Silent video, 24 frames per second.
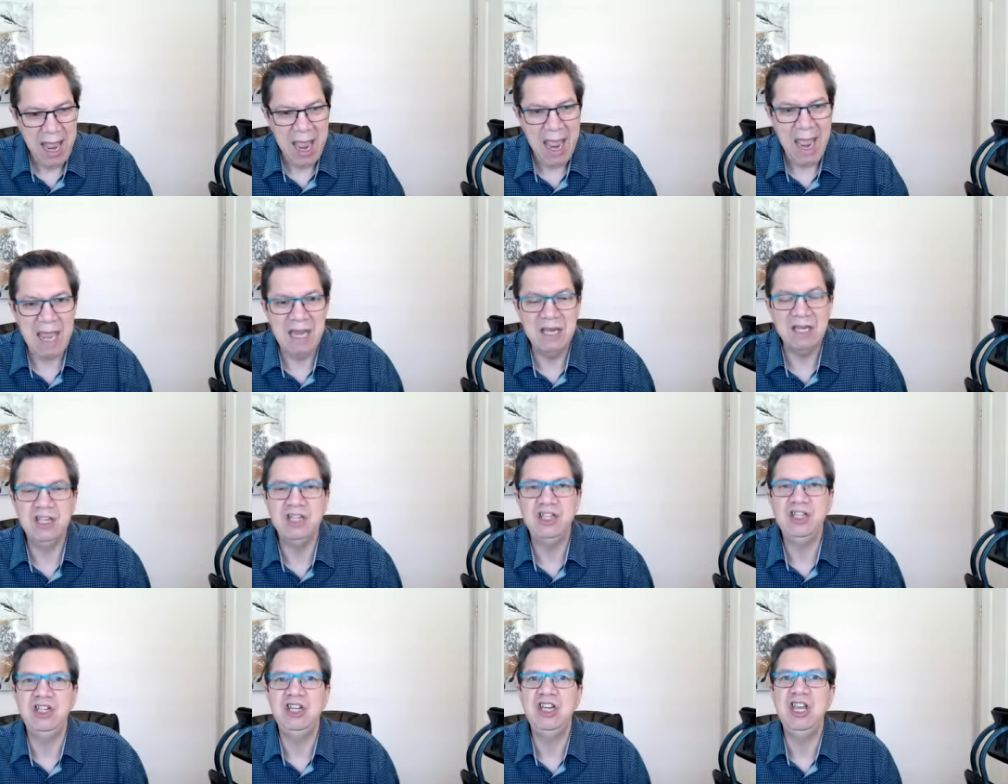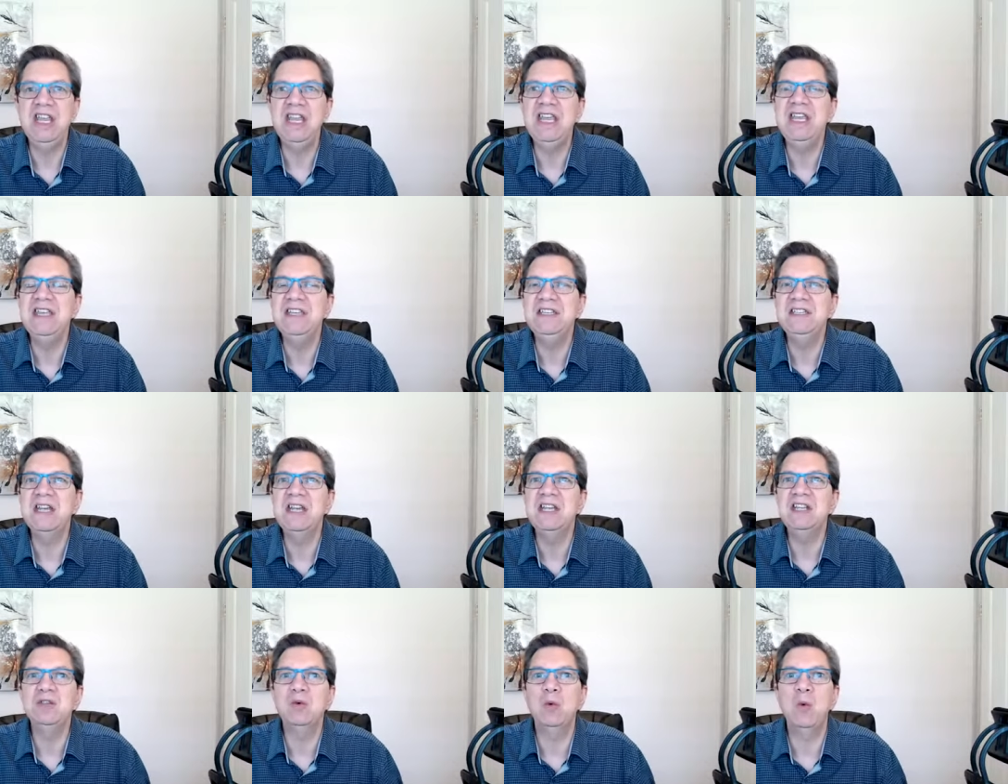And
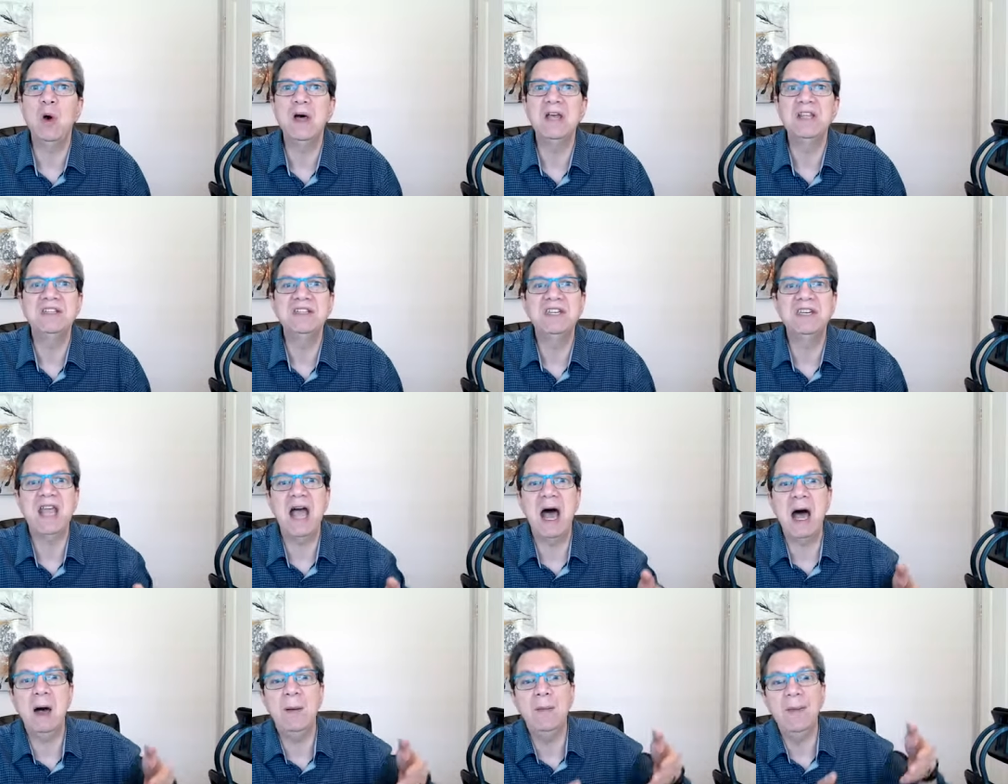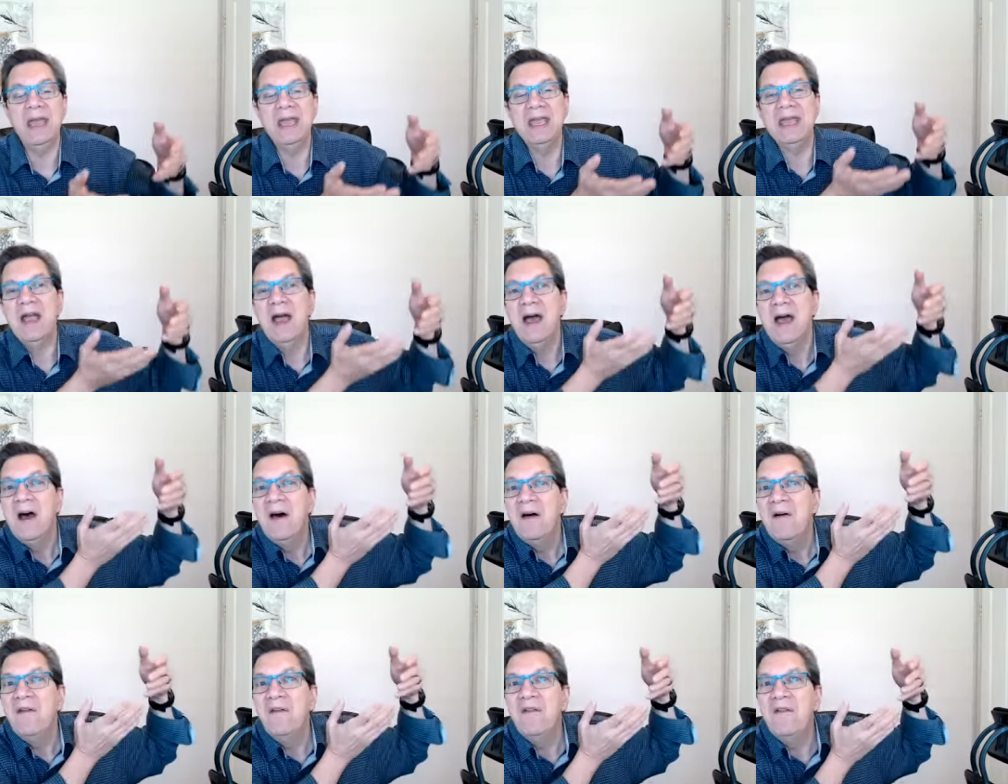Jesus was coming
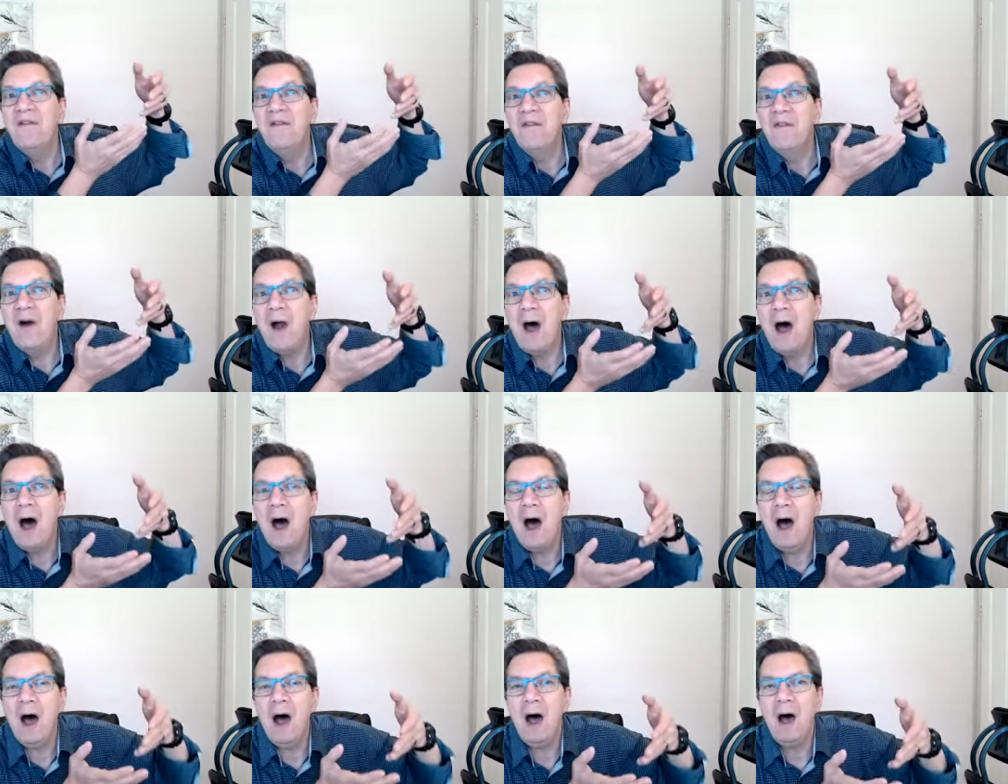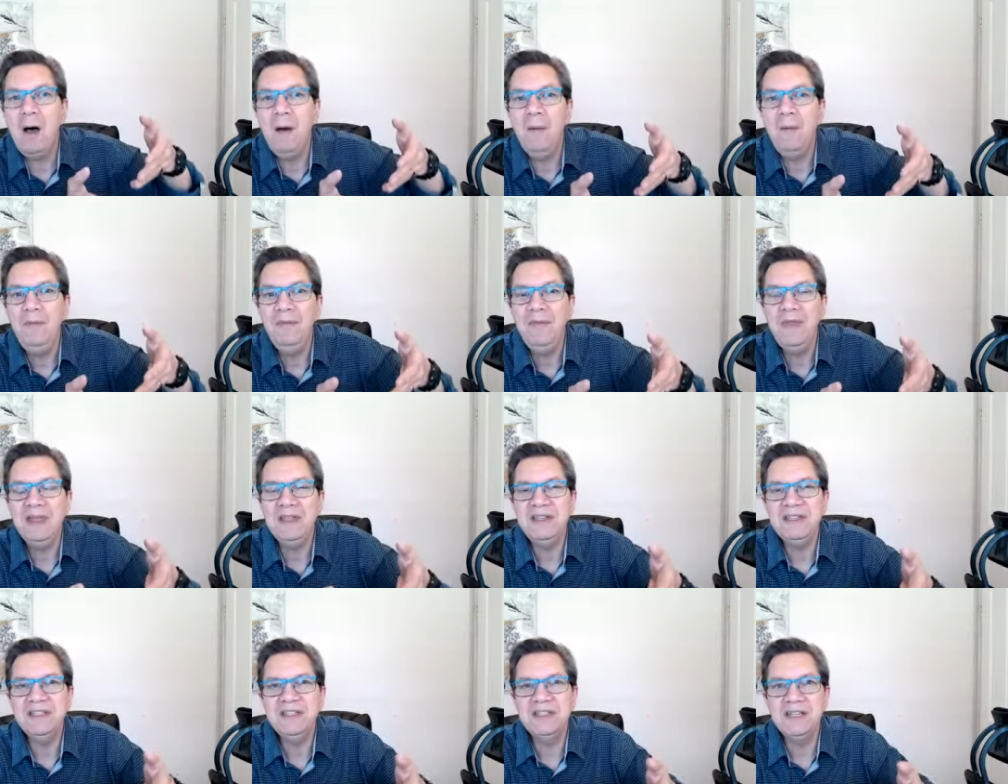from
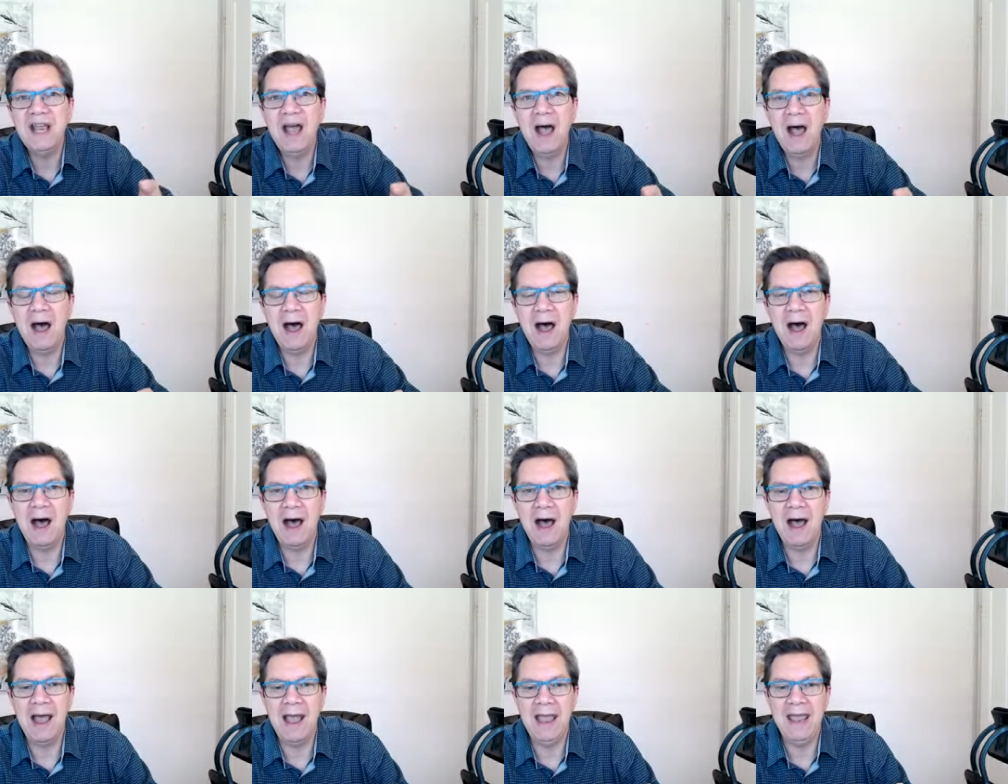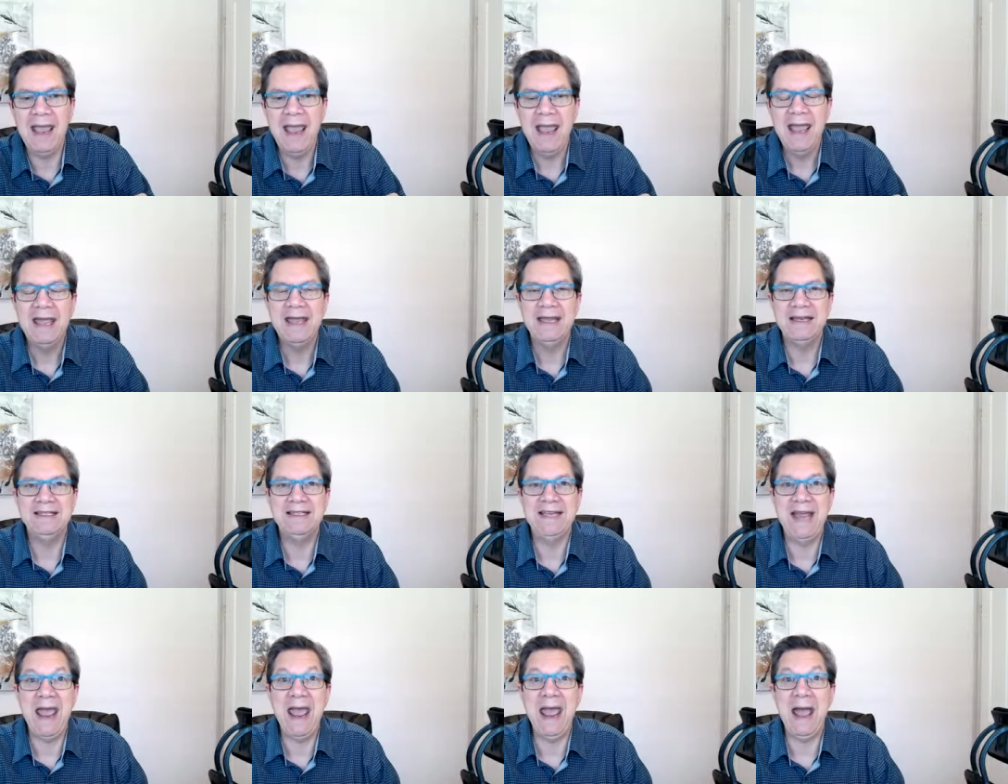the sky
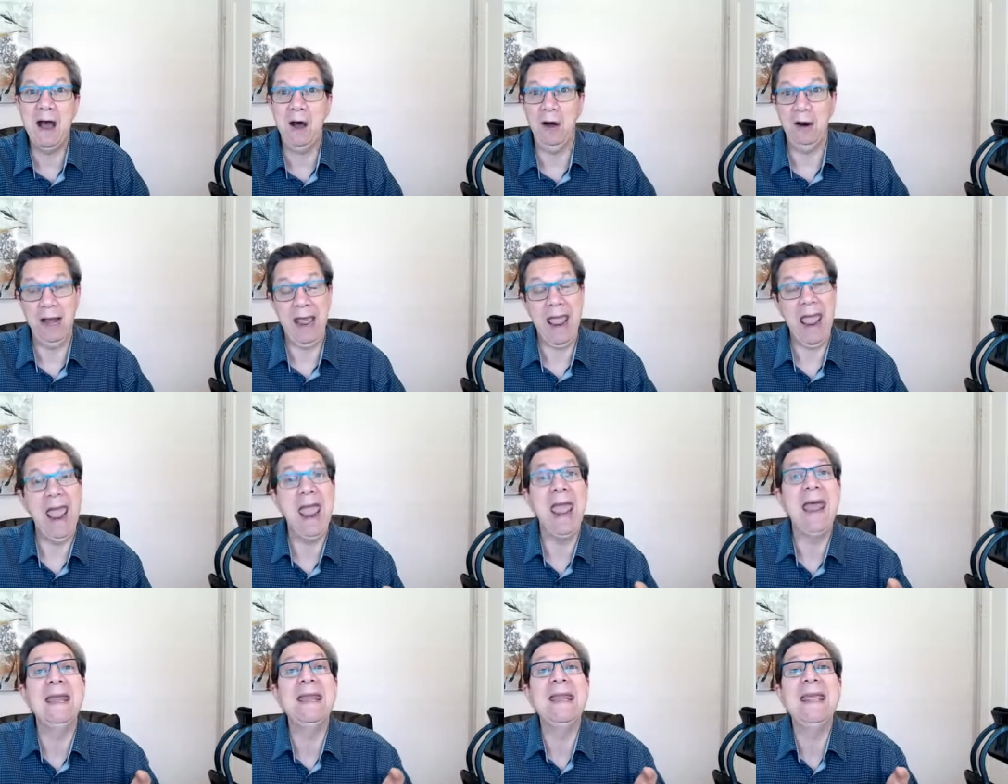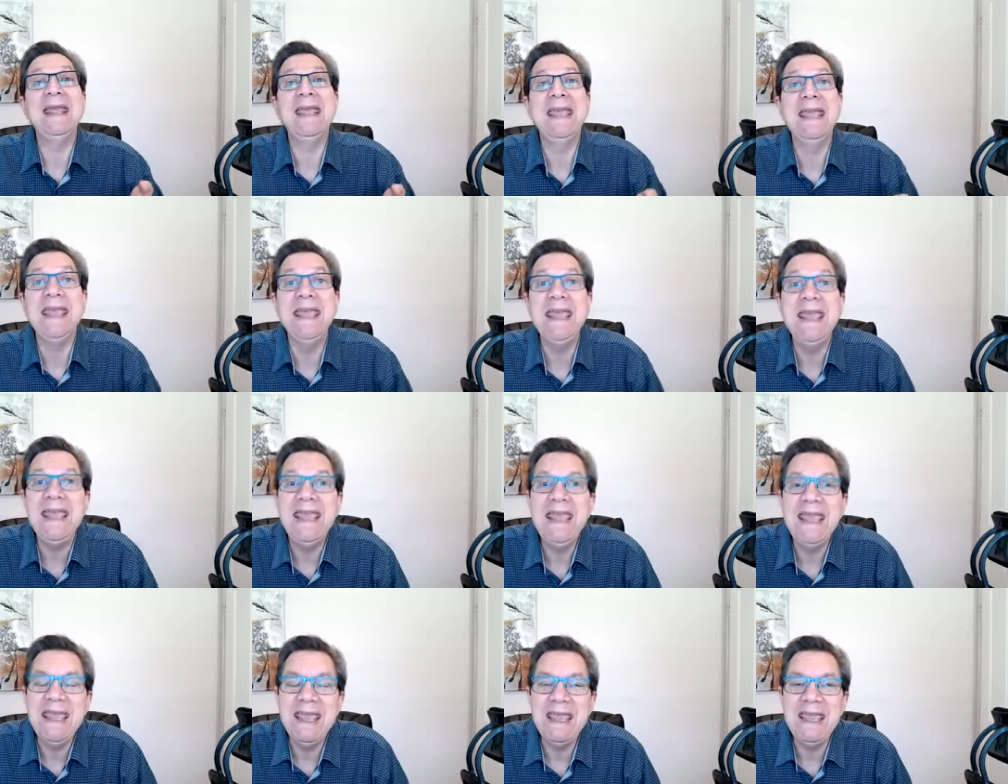down, and
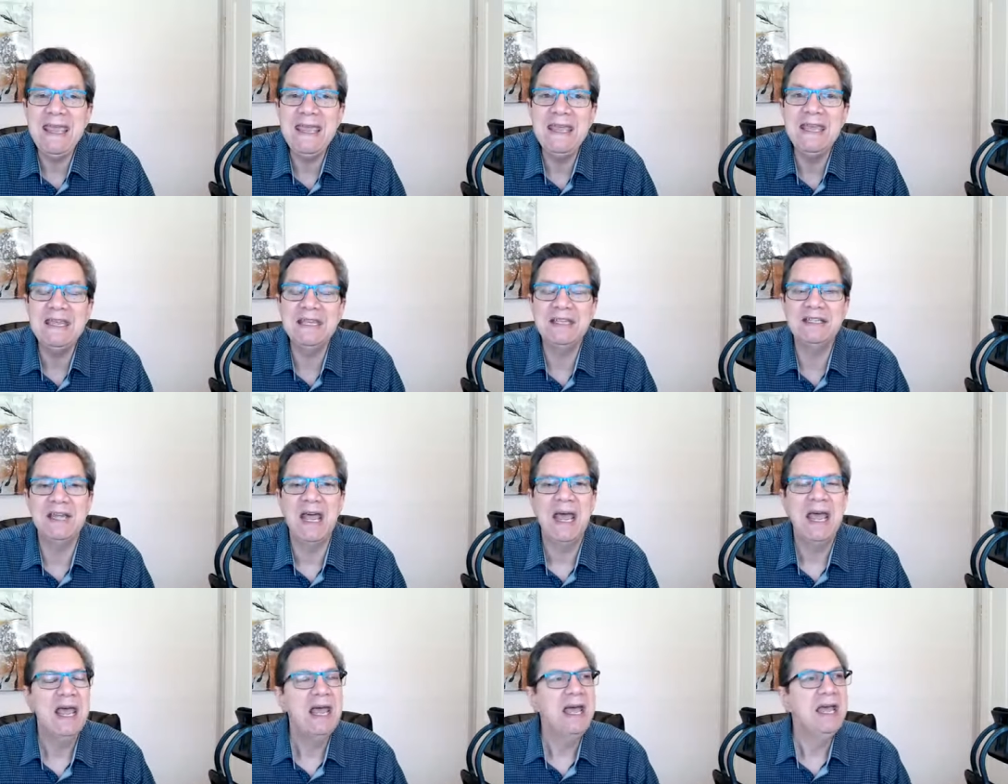he is